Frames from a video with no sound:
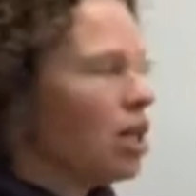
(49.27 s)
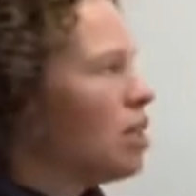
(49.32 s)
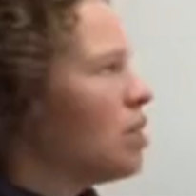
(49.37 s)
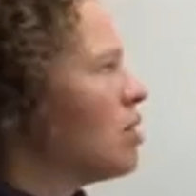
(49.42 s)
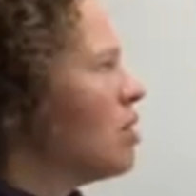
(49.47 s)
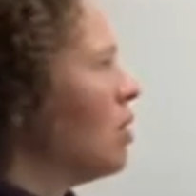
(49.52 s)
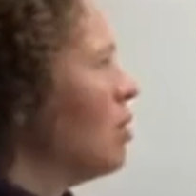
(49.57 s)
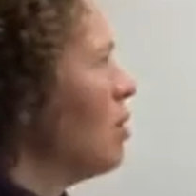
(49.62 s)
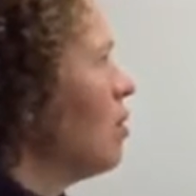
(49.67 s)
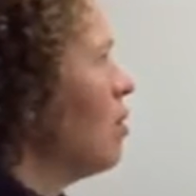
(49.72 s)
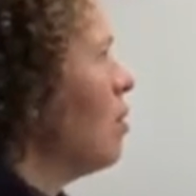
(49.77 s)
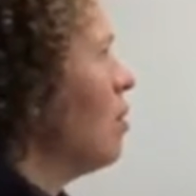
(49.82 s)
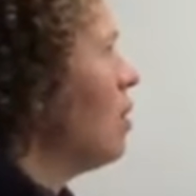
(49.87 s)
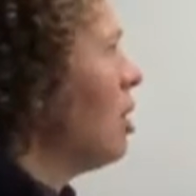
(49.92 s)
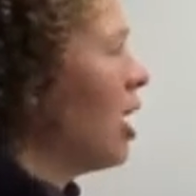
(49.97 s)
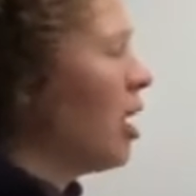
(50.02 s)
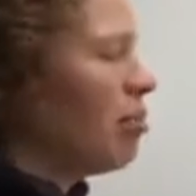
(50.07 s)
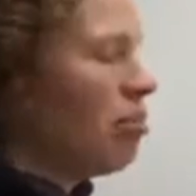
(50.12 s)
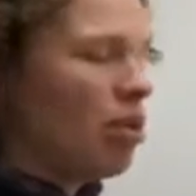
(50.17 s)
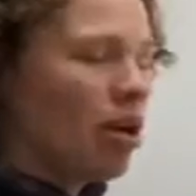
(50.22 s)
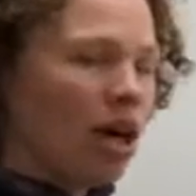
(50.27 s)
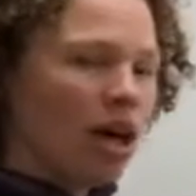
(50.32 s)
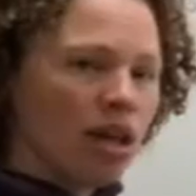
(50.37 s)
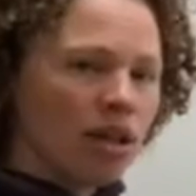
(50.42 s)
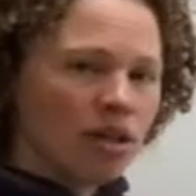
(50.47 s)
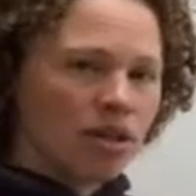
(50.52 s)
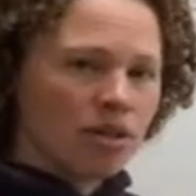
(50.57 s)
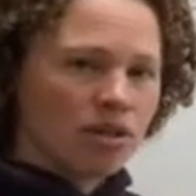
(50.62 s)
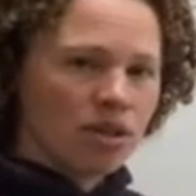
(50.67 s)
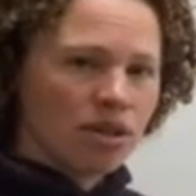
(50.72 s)
So
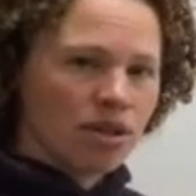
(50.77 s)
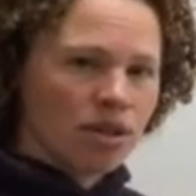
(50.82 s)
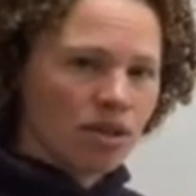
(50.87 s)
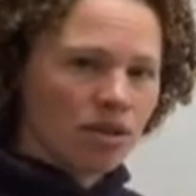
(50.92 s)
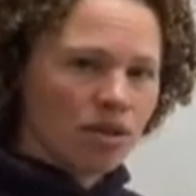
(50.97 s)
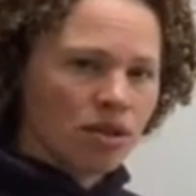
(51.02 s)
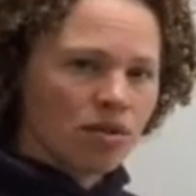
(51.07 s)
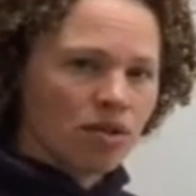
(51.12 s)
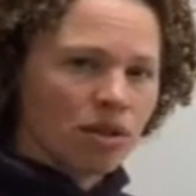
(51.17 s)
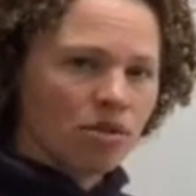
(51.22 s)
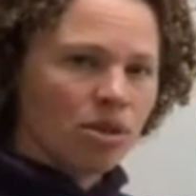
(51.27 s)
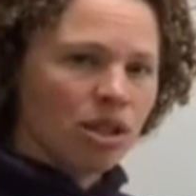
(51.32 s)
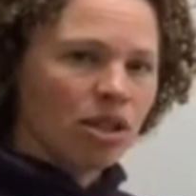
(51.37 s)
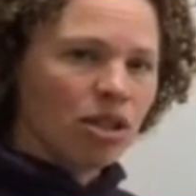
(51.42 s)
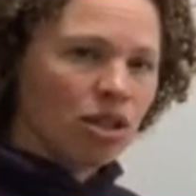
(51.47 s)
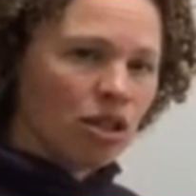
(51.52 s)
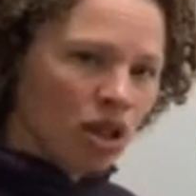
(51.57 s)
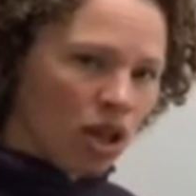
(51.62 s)
hypotenuse is always going to be the